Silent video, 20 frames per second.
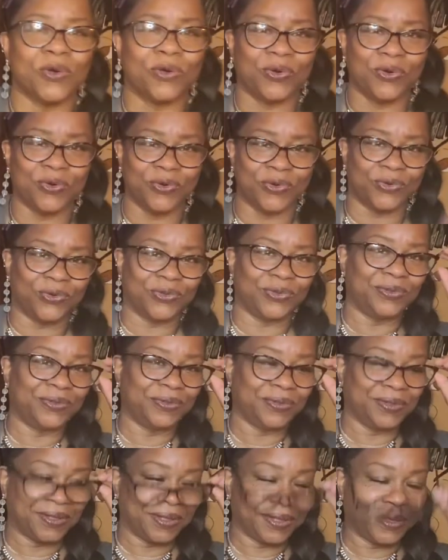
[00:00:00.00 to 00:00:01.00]
cool.
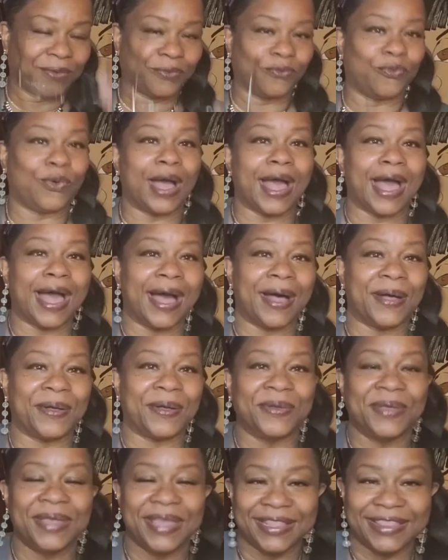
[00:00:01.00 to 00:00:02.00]

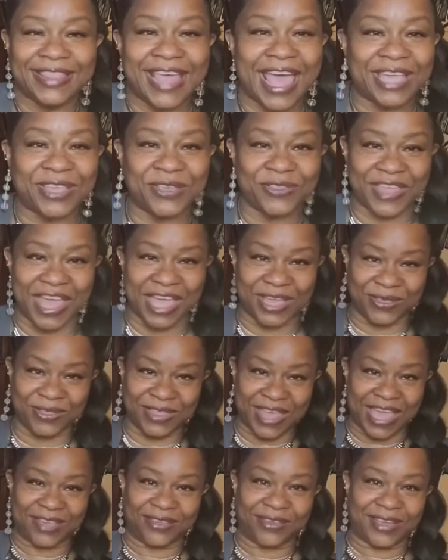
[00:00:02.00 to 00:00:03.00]
Wow. Thank you
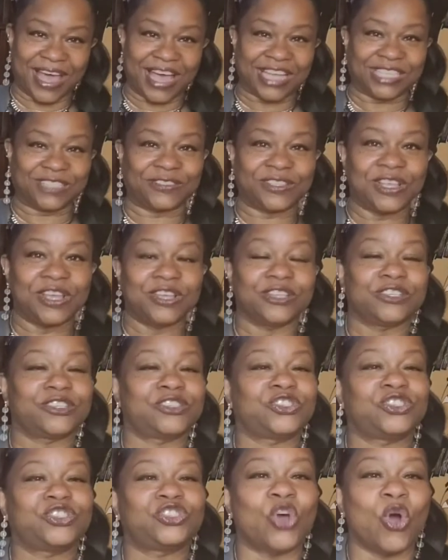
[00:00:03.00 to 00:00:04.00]
guys
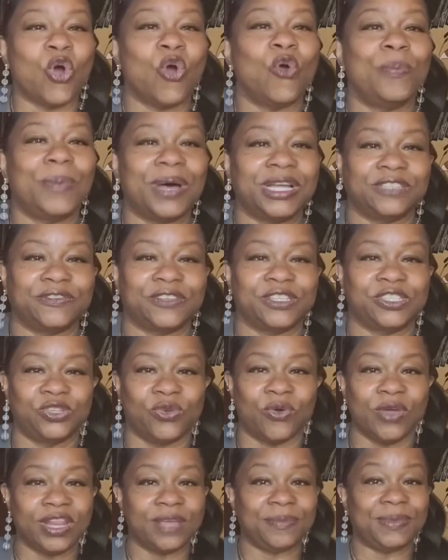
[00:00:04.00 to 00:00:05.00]
so much for
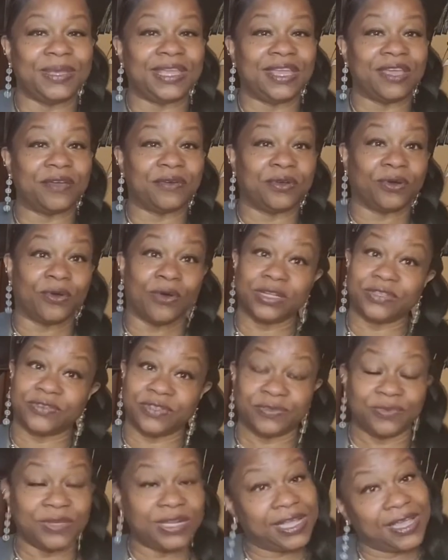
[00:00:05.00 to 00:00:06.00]
joining me here at
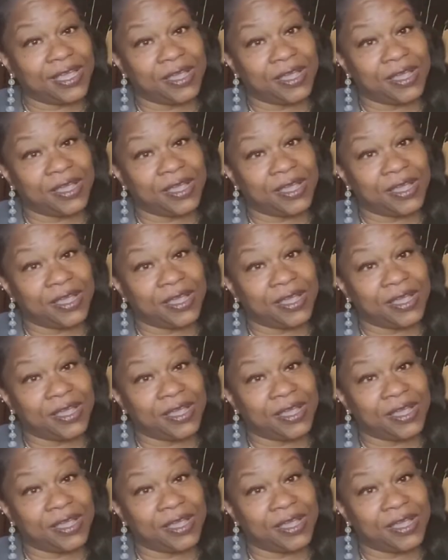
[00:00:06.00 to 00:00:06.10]
Audrey's Reading